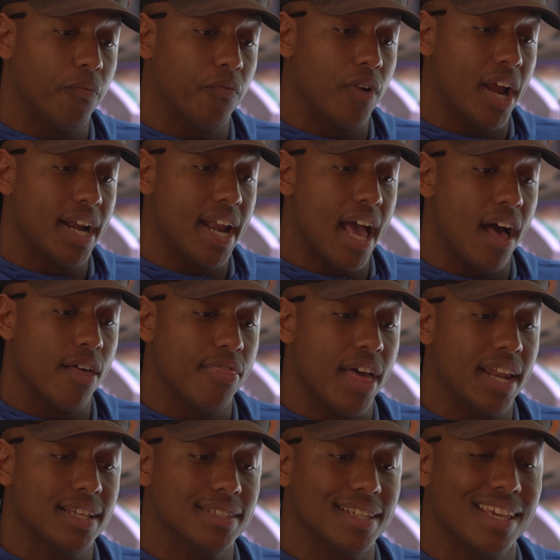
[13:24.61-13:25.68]
Right now,
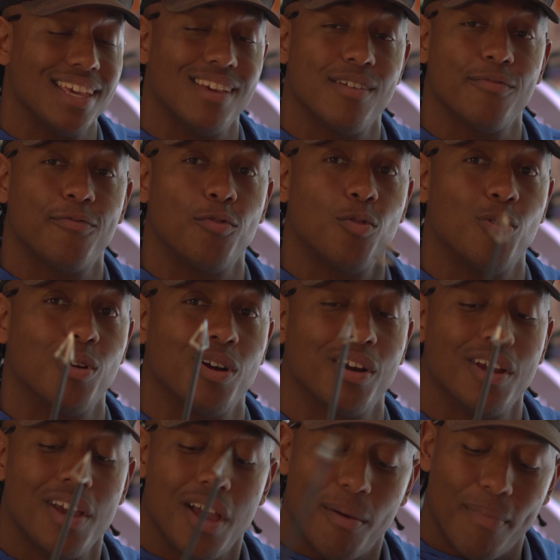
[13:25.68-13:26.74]
that is it for